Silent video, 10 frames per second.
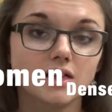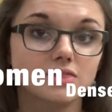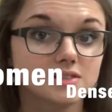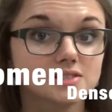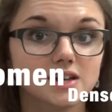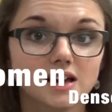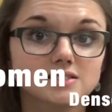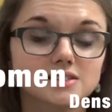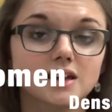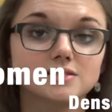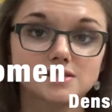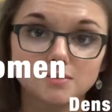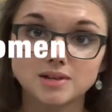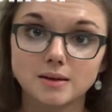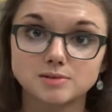this test can
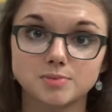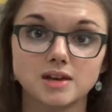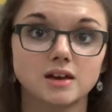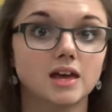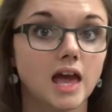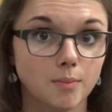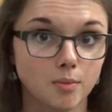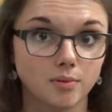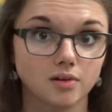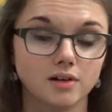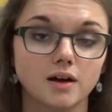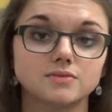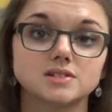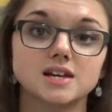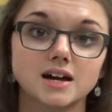sometimes be incapable of
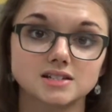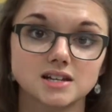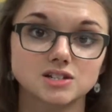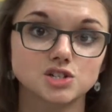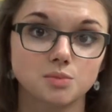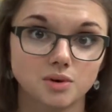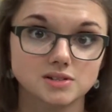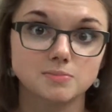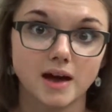detecting tumorous